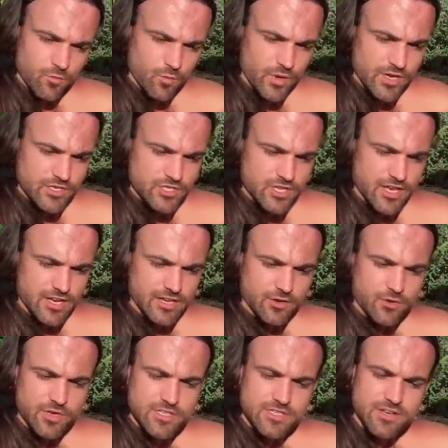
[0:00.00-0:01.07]
which can
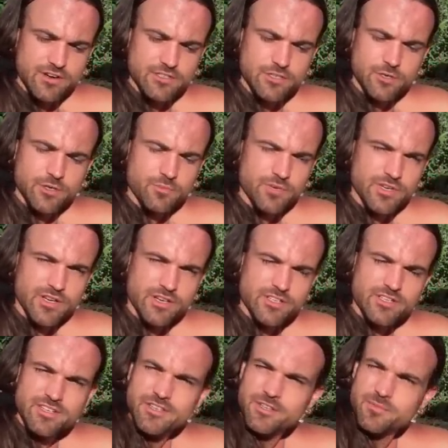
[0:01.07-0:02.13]
increase serotonin
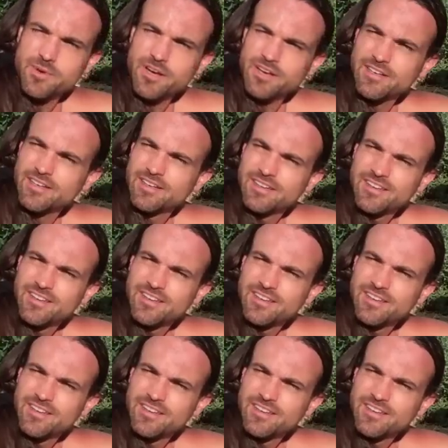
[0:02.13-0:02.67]
production in the brain.